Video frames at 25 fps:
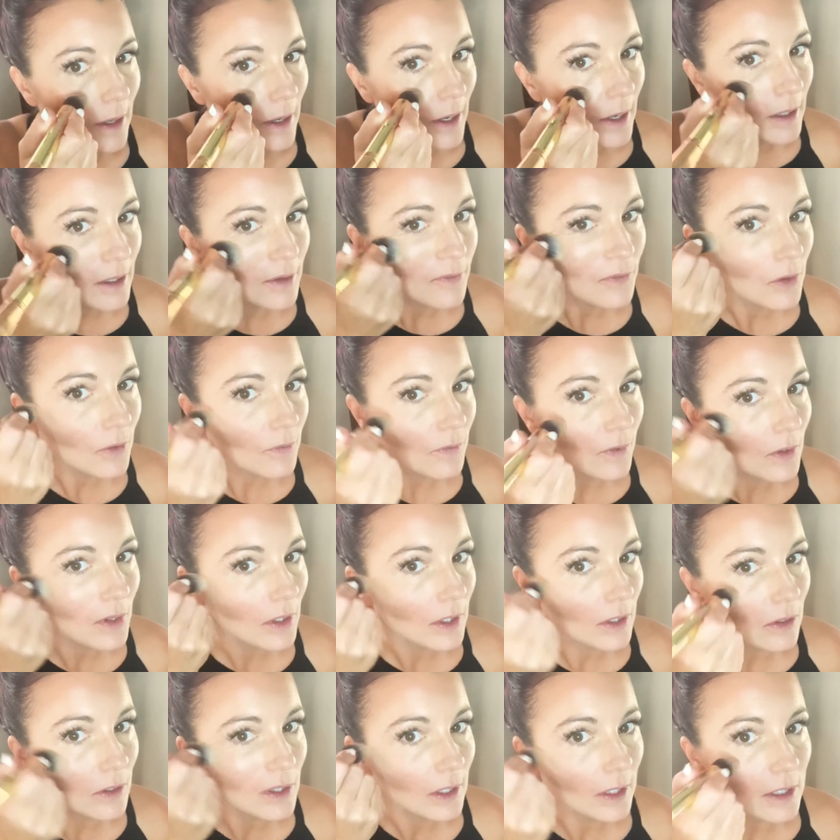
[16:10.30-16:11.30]
And if you feel
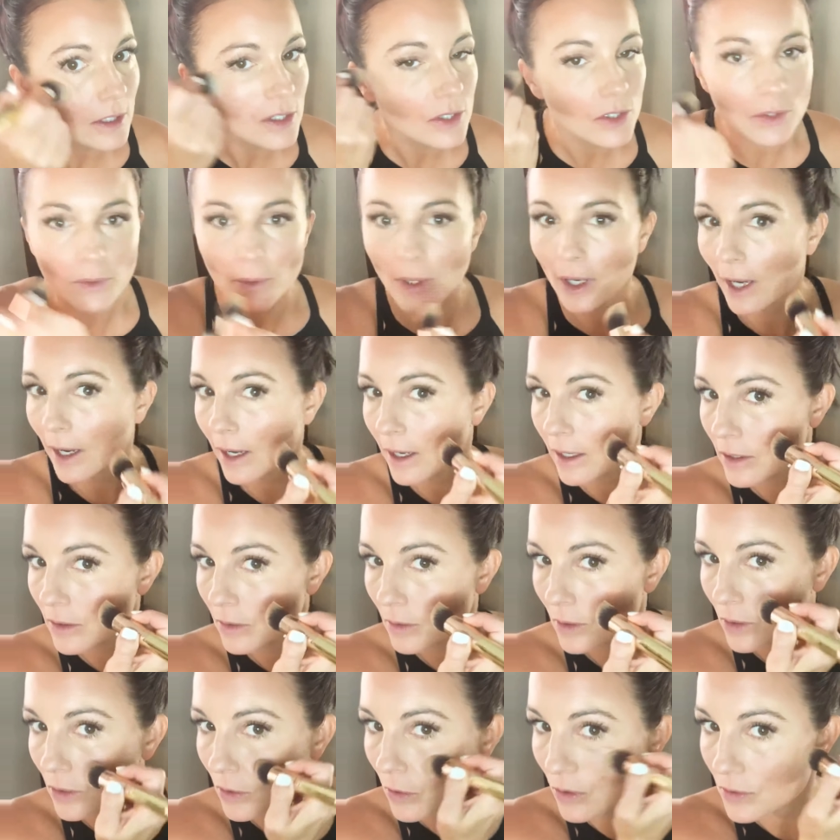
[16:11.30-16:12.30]
like you get it too high, you
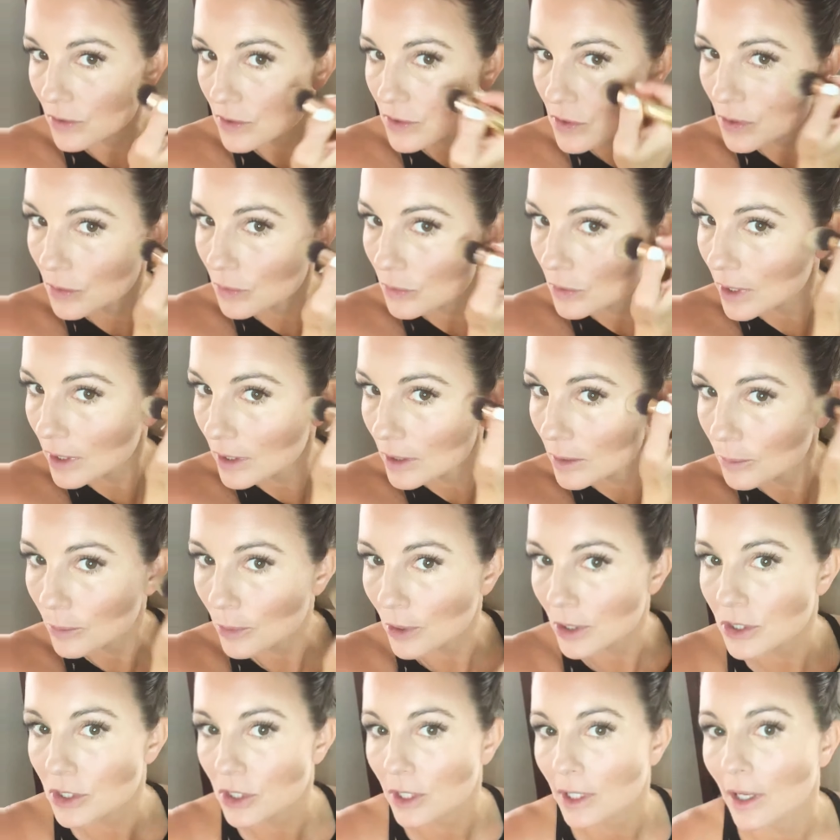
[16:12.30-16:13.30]
can also kind of
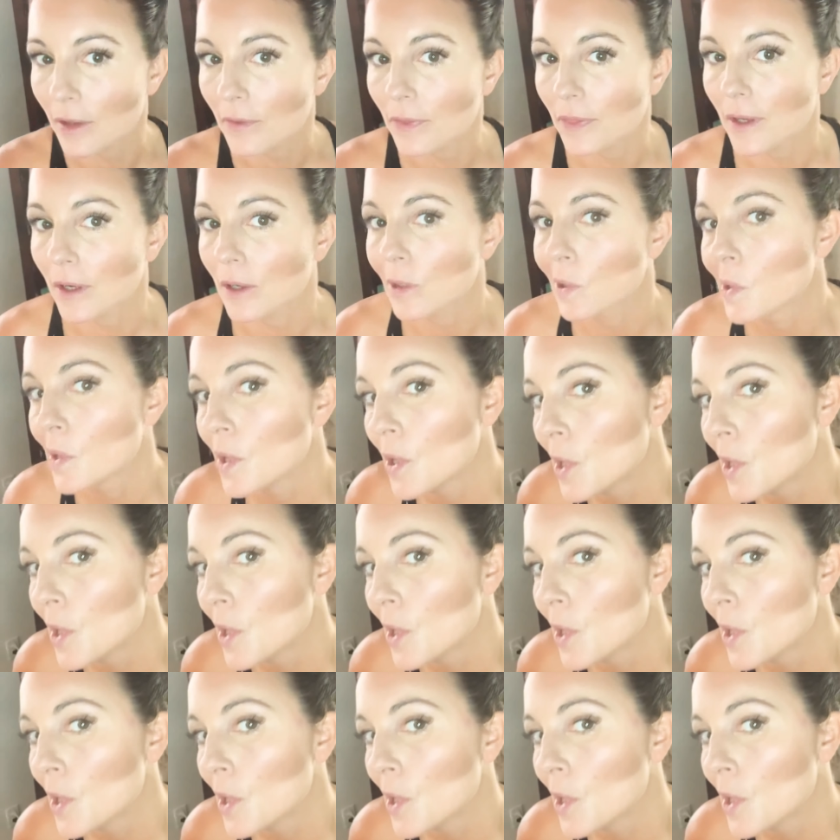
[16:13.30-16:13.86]
brush it out there.